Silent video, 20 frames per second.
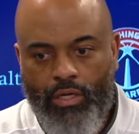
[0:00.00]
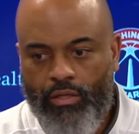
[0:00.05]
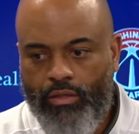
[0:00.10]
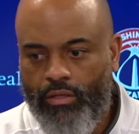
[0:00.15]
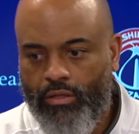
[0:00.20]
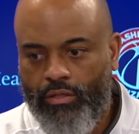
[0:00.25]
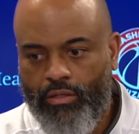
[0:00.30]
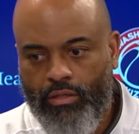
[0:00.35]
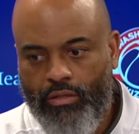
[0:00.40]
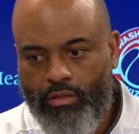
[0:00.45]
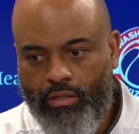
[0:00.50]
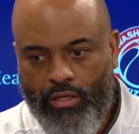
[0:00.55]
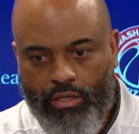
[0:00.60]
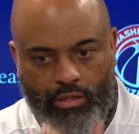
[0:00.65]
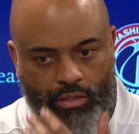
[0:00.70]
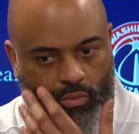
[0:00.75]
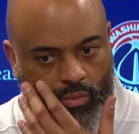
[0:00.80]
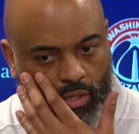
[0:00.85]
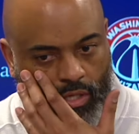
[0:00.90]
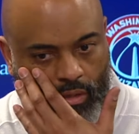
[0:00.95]
I think I think he
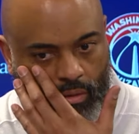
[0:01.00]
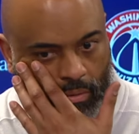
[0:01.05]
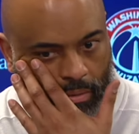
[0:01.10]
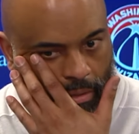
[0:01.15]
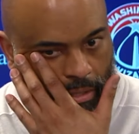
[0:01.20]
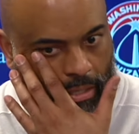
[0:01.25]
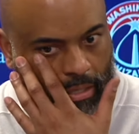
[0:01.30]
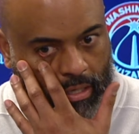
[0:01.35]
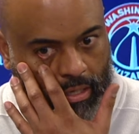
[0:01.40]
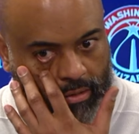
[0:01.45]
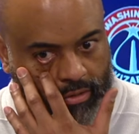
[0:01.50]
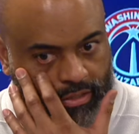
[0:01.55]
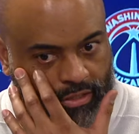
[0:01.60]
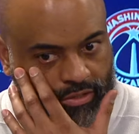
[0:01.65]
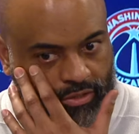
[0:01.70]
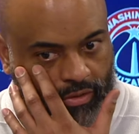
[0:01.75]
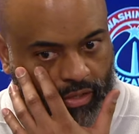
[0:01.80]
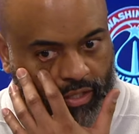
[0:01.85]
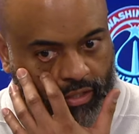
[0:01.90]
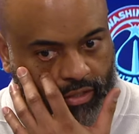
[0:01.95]
did well. Uh, to
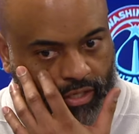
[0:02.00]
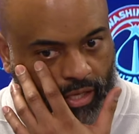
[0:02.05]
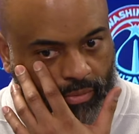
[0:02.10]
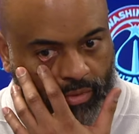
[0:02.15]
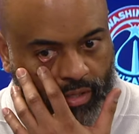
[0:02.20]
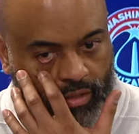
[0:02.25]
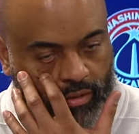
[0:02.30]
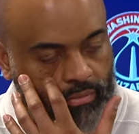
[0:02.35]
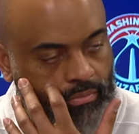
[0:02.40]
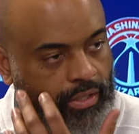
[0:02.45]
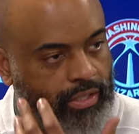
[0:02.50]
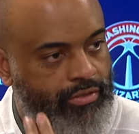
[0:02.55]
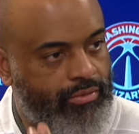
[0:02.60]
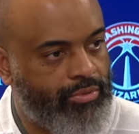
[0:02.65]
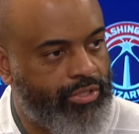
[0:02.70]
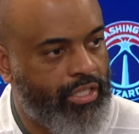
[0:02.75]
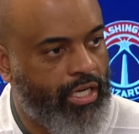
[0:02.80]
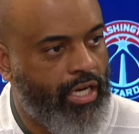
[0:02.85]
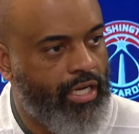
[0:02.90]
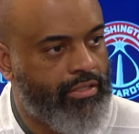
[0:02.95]
his credit, came in, made some
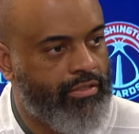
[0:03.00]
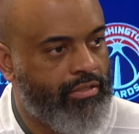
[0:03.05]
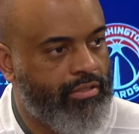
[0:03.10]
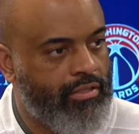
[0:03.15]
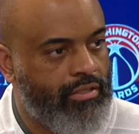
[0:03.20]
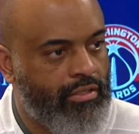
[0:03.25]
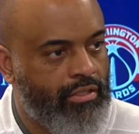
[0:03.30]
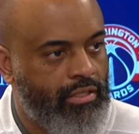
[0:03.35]
shots,